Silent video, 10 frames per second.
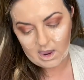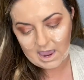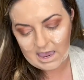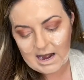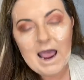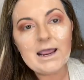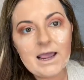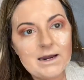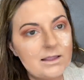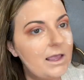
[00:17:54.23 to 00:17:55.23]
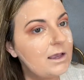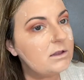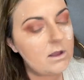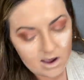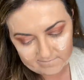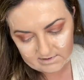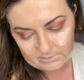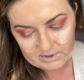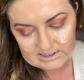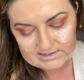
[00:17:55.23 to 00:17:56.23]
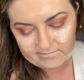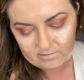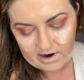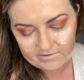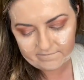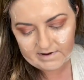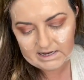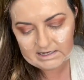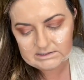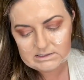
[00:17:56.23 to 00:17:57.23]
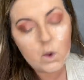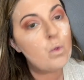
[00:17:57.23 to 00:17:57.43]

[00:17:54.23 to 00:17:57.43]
I kind of like a lot of it because I have a round face.